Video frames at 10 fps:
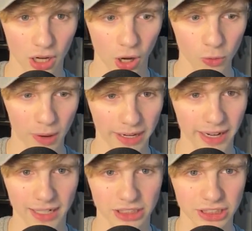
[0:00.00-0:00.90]
Oh my
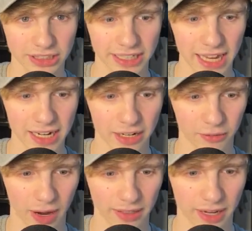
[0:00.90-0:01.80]
gosh, she's getting it
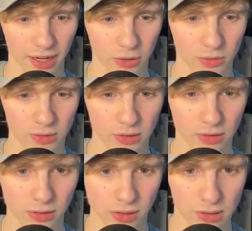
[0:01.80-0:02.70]
right now.
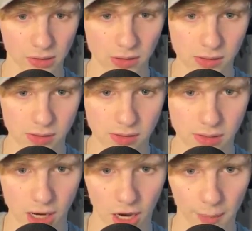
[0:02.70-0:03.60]

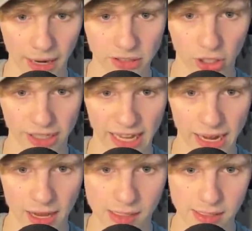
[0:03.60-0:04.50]
Alright, my turn to get it.
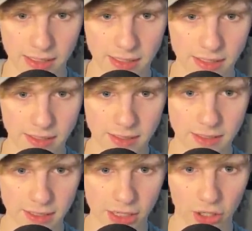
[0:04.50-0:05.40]

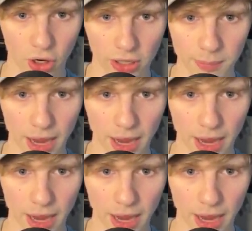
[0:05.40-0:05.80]
You're gonna get my